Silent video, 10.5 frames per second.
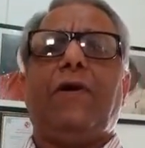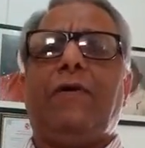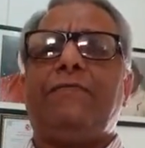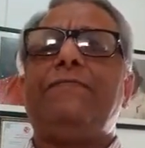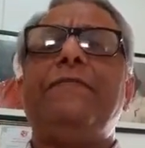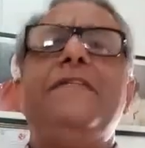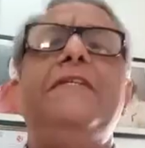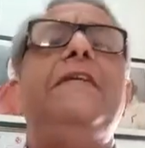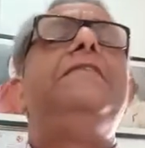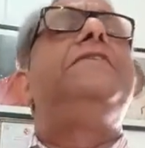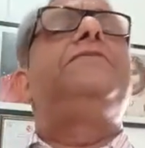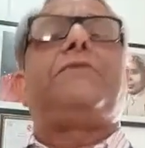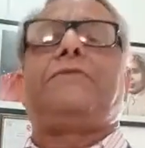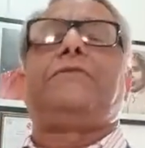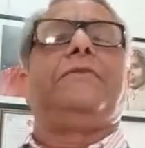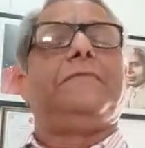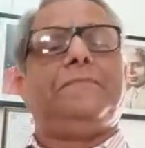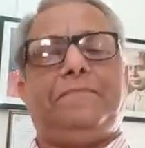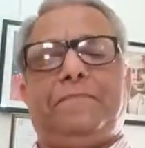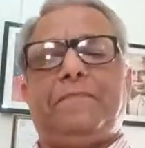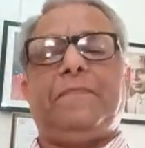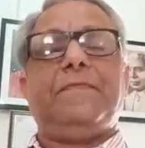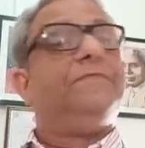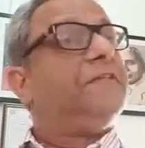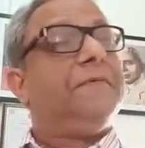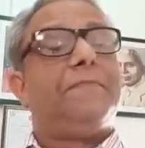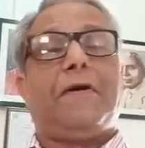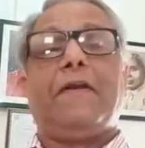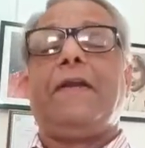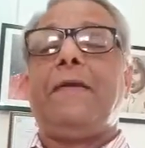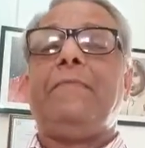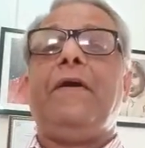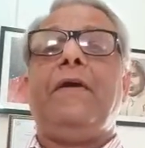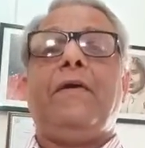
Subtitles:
of Ferdinand de Saussure, a very important name,